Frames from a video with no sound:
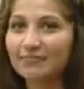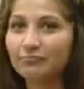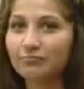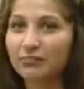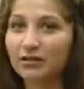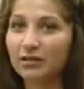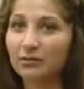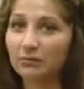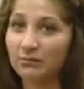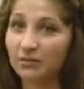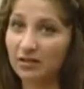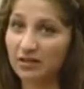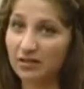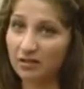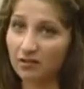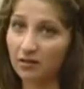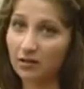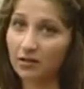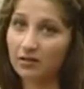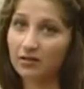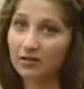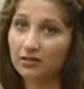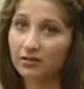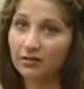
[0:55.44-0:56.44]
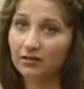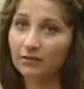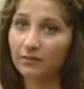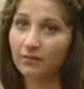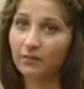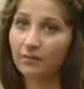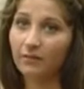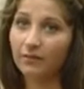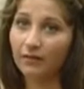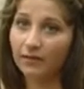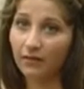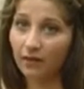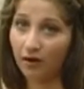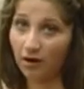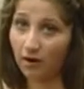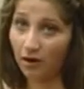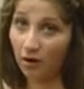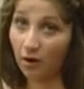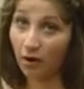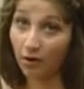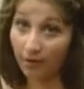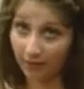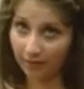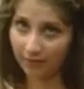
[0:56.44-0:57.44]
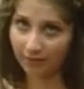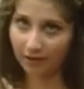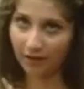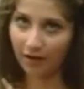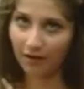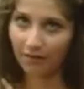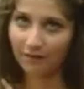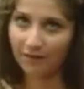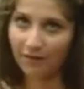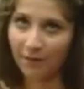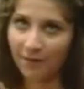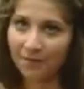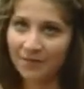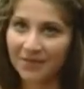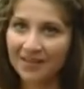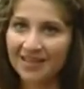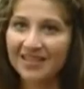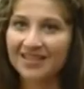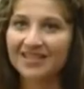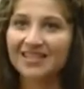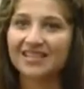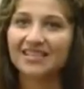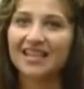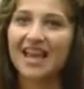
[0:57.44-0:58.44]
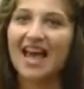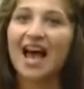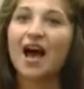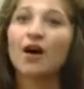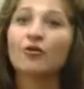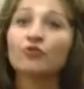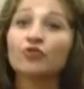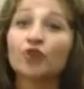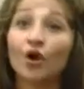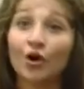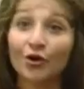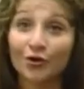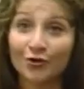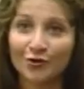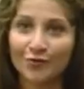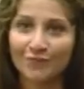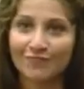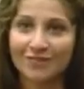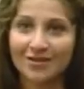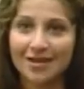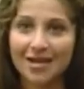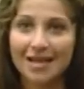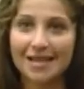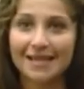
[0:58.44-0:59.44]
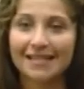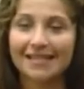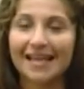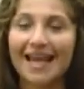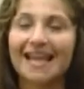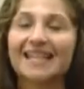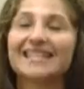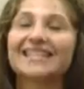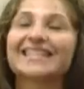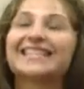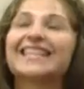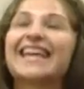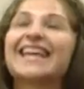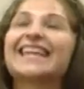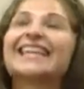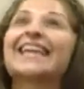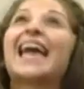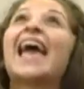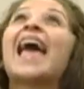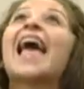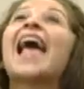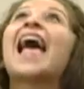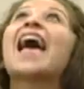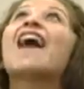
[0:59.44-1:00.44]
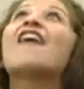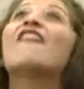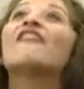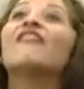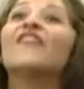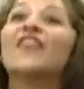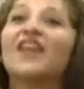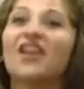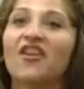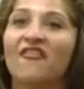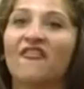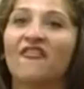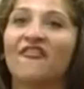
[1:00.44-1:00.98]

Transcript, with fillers: But mistress, know yourself down on your knees and thank heaven